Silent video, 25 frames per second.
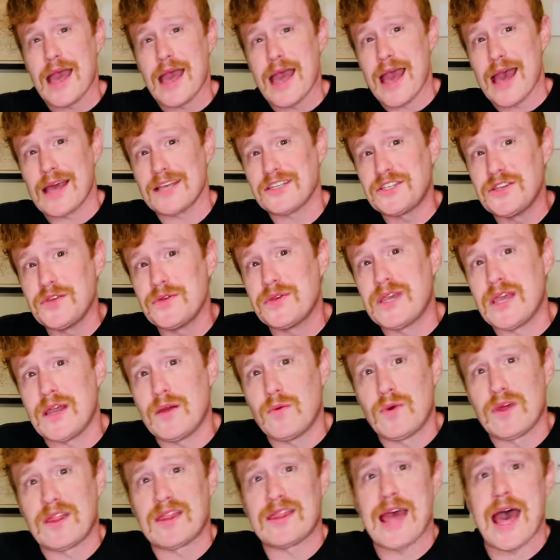As you get
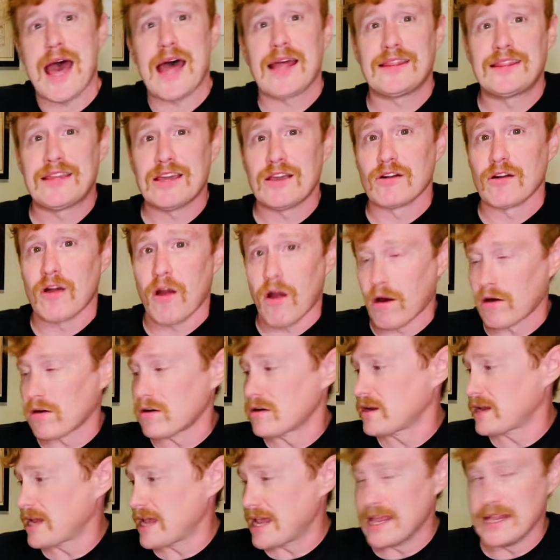with that, there are
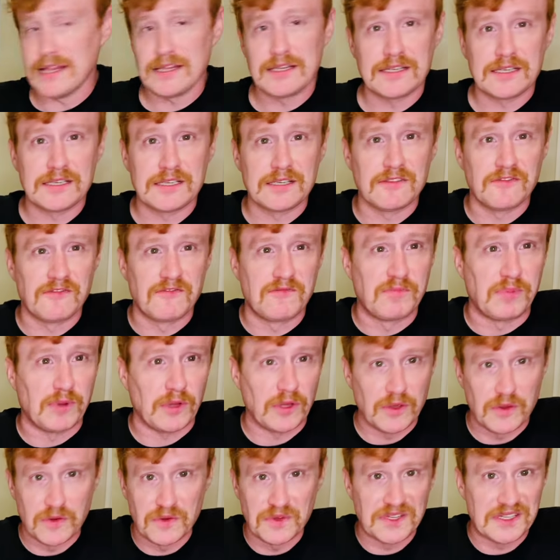hints of
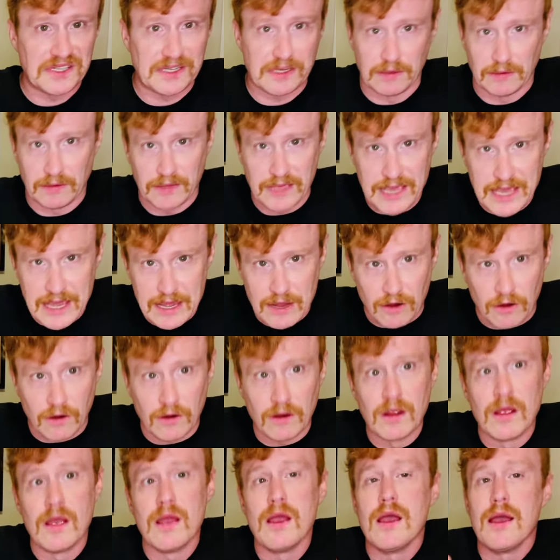blues still here,